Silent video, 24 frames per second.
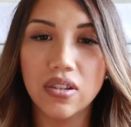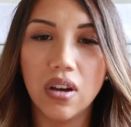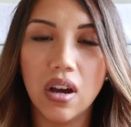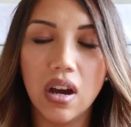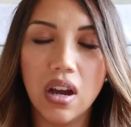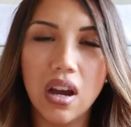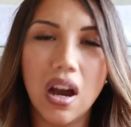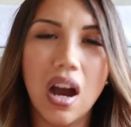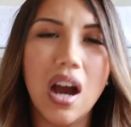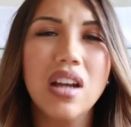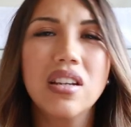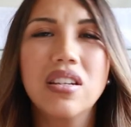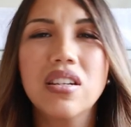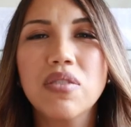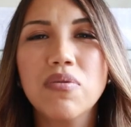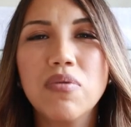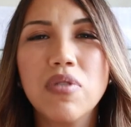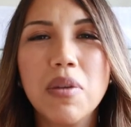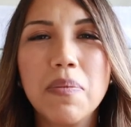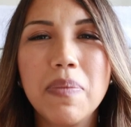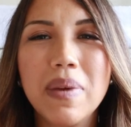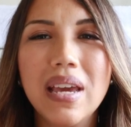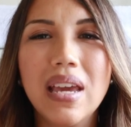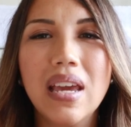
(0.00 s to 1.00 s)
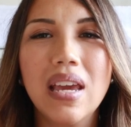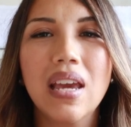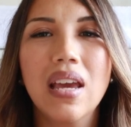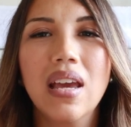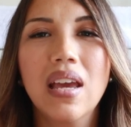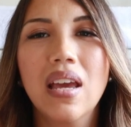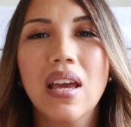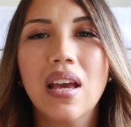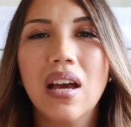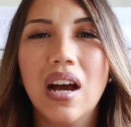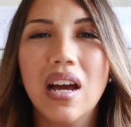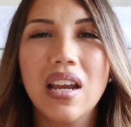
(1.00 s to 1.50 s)
So I, I didn't want to be,
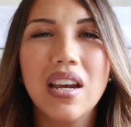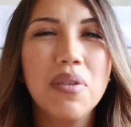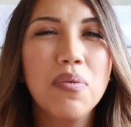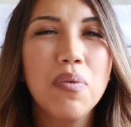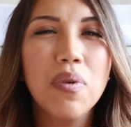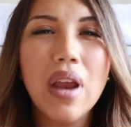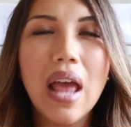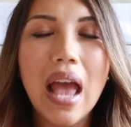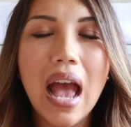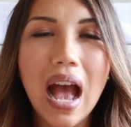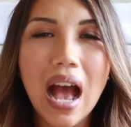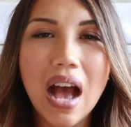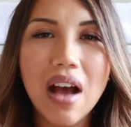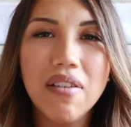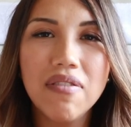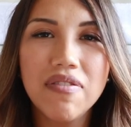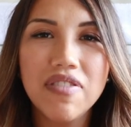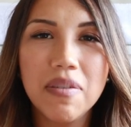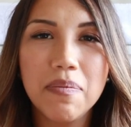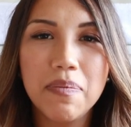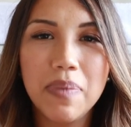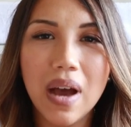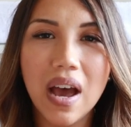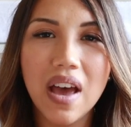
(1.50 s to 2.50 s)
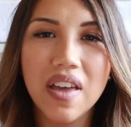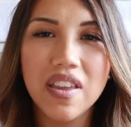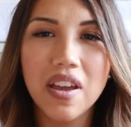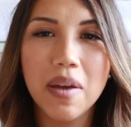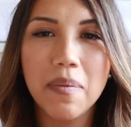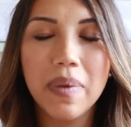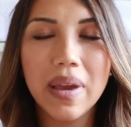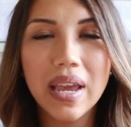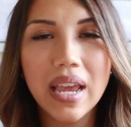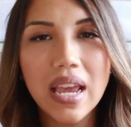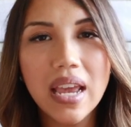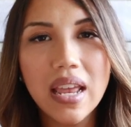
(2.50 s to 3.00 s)
I didn't want to have the
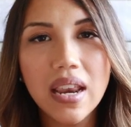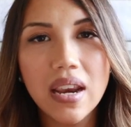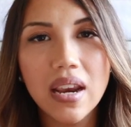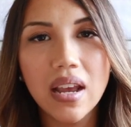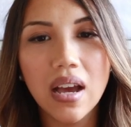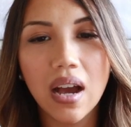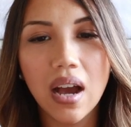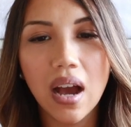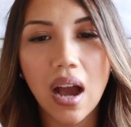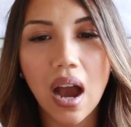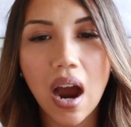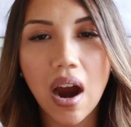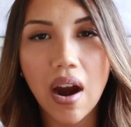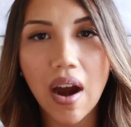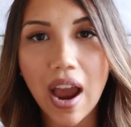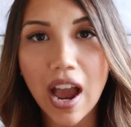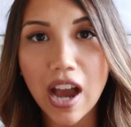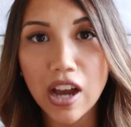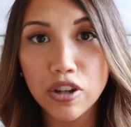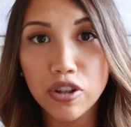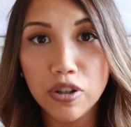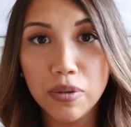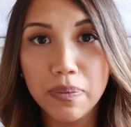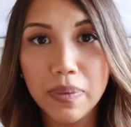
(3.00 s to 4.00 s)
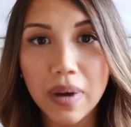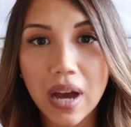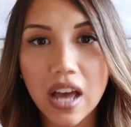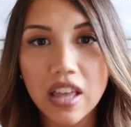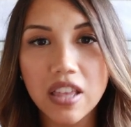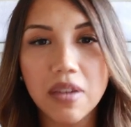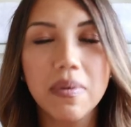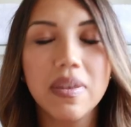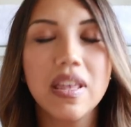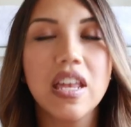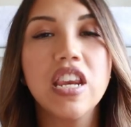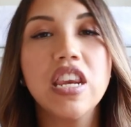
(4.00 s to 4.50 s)
bathtub in our actual
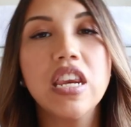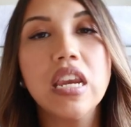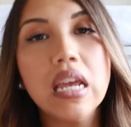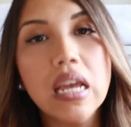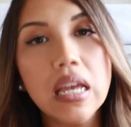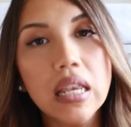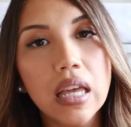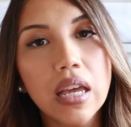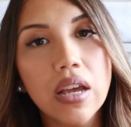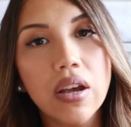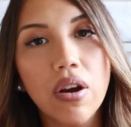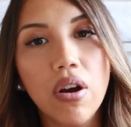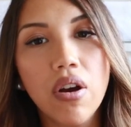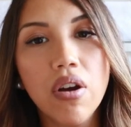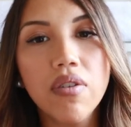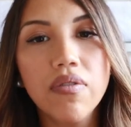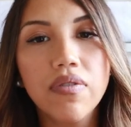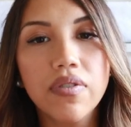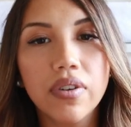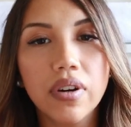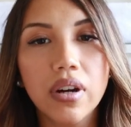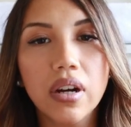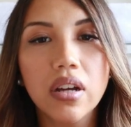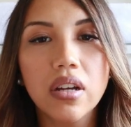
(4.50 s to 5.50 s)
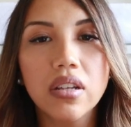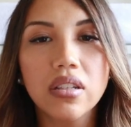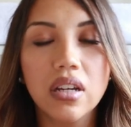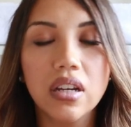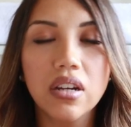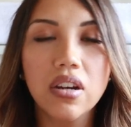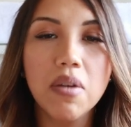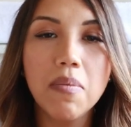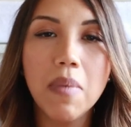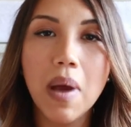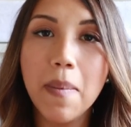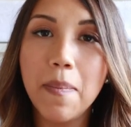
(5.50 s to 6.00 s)
bathroom and then kneeling over it because
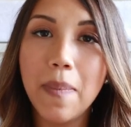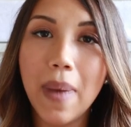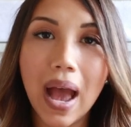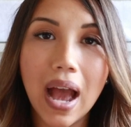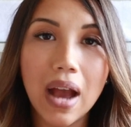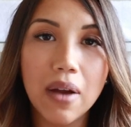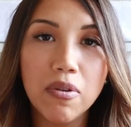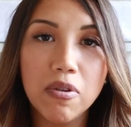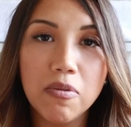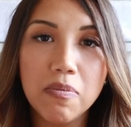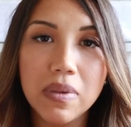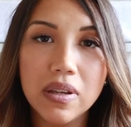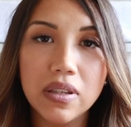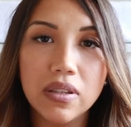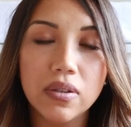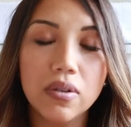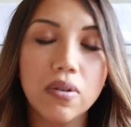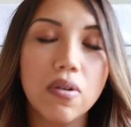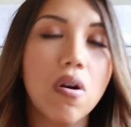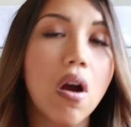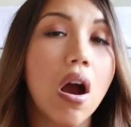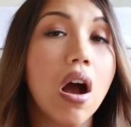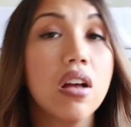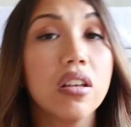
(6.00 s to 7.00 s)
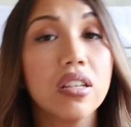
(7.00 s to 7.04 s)
I know my back will be sore.